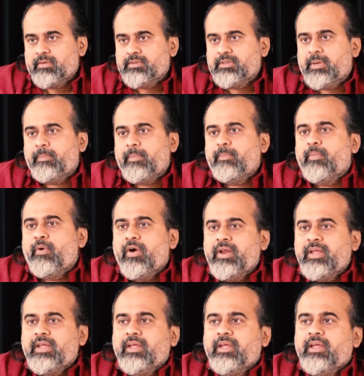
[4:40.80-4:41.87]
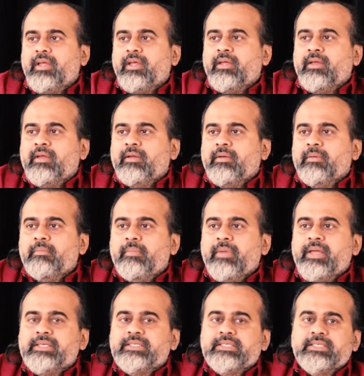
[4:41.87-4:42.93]
The body
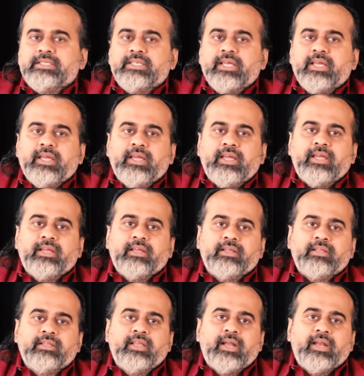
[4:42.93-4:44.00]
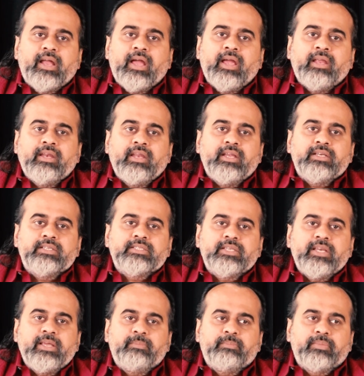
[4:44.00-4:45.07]
may say that I need
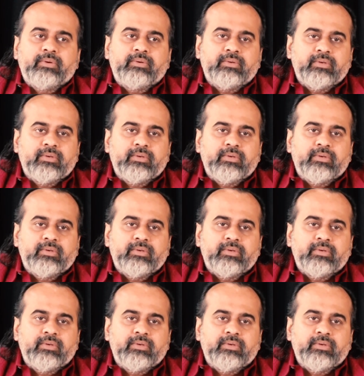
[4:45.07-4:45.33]
sleep,